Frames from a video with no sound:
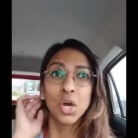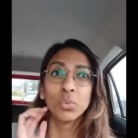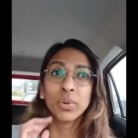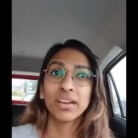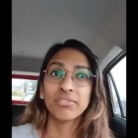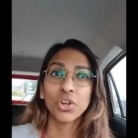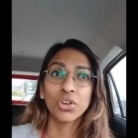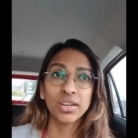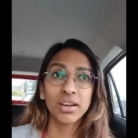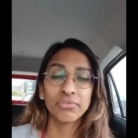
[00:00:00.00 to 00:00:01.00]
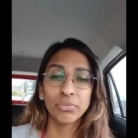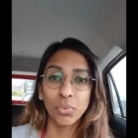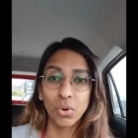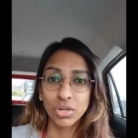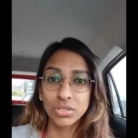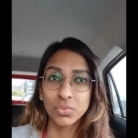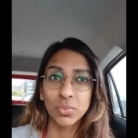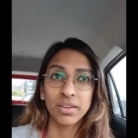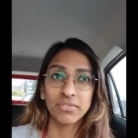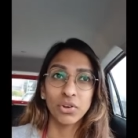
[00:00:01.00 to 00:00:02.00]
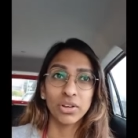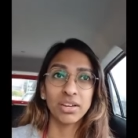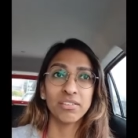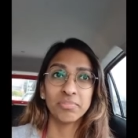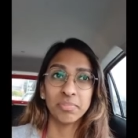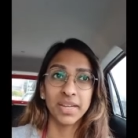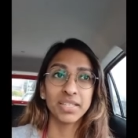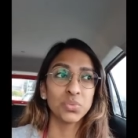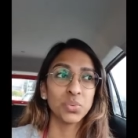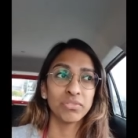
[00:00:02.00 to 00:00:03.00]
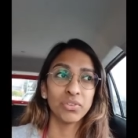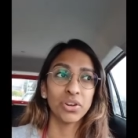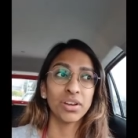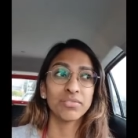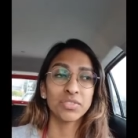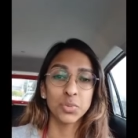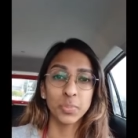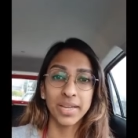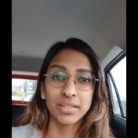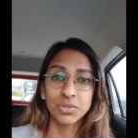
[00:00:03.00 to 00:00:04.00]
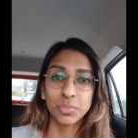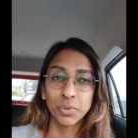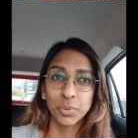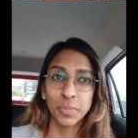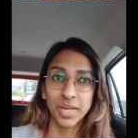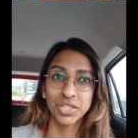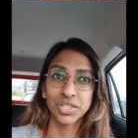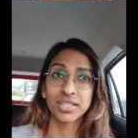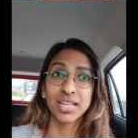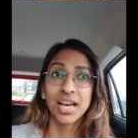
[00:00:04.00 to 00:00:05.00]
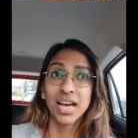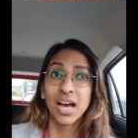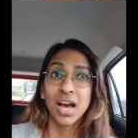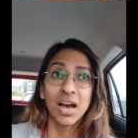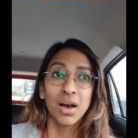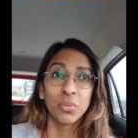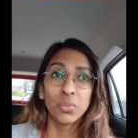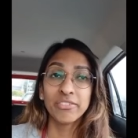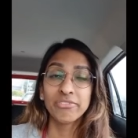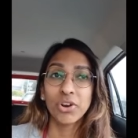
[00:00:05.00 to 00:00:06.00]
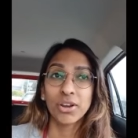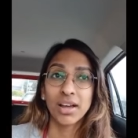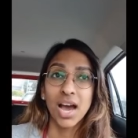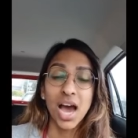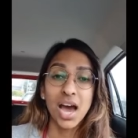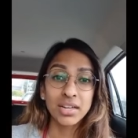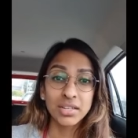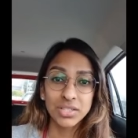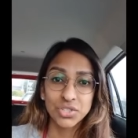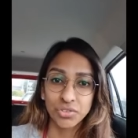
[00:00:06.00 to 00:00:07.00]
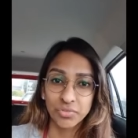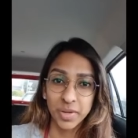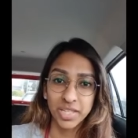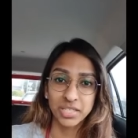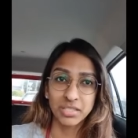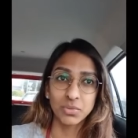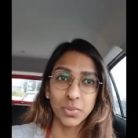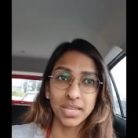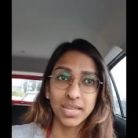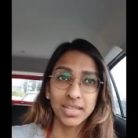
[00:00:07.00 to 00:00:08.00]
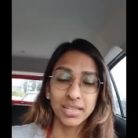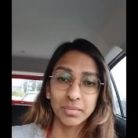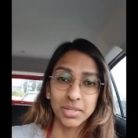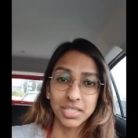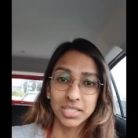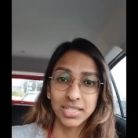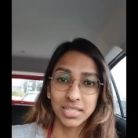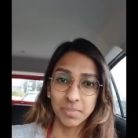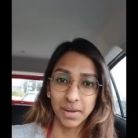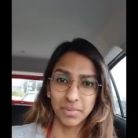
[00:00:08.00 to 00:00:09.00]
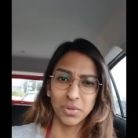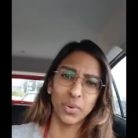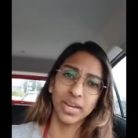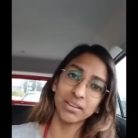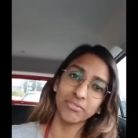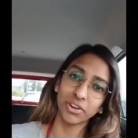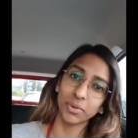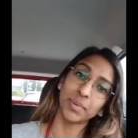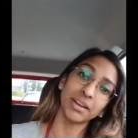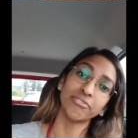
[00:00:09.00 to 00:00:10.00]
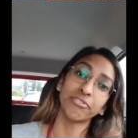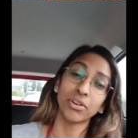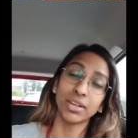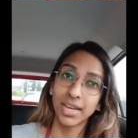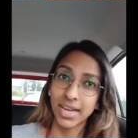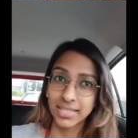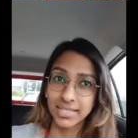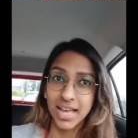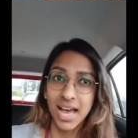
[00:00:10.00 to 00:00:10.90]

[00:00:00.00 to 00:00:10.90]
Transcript: We have not enough wards, we have not enough beds, we have not enough space to put patients. We've got hundreds of patients waiting in the emergency department, waiting for a bed for days.